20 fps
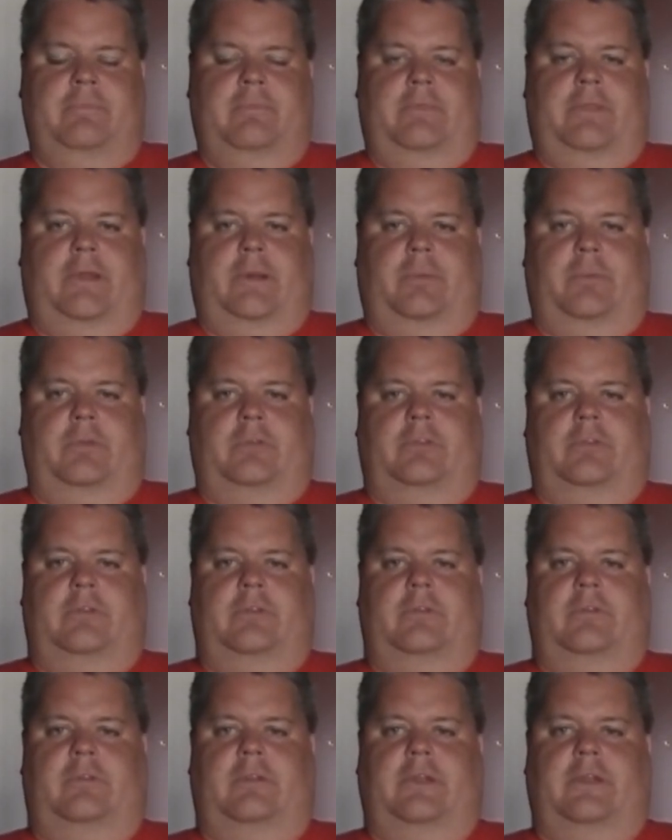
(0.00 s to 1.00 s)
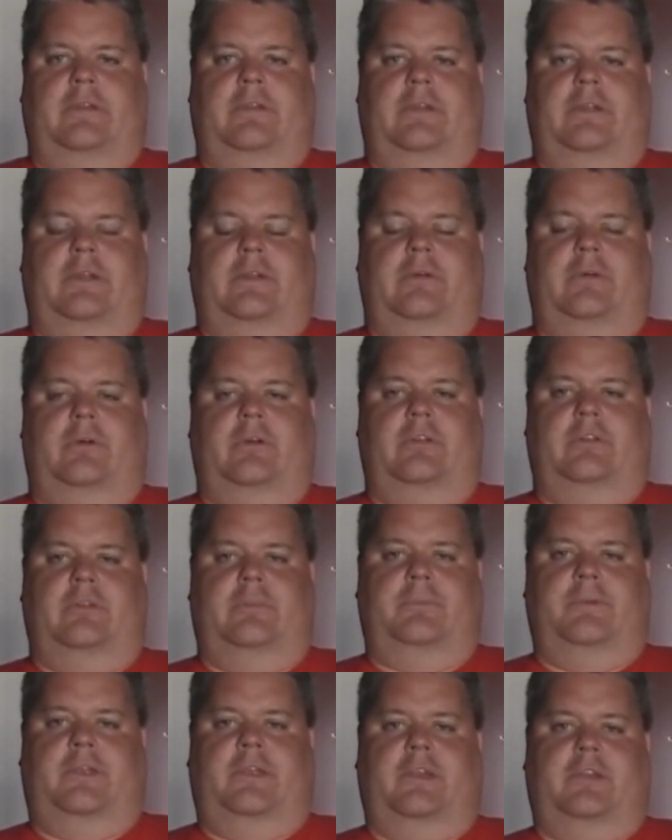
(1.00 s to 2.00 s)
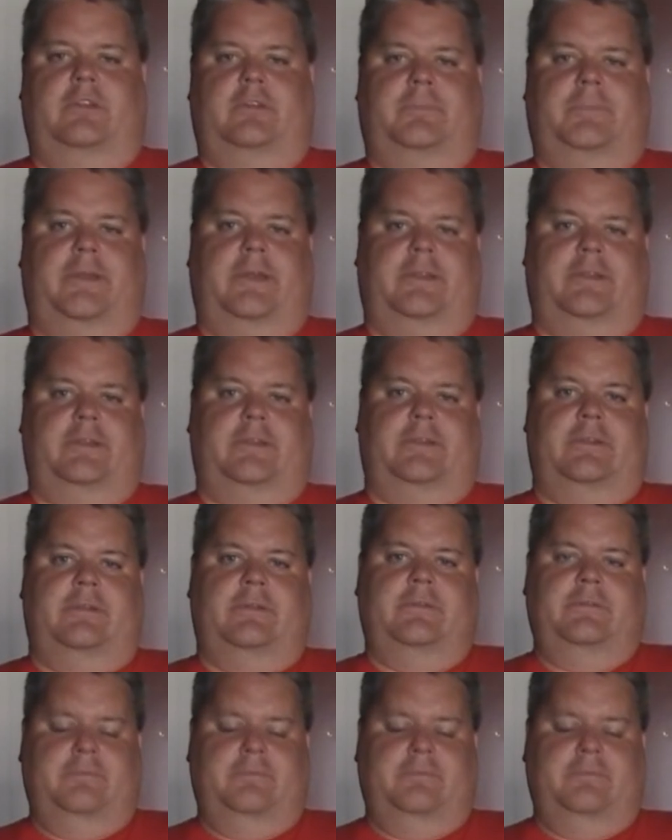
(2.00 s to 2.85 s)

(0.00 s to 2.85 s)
That was likely going to be expected,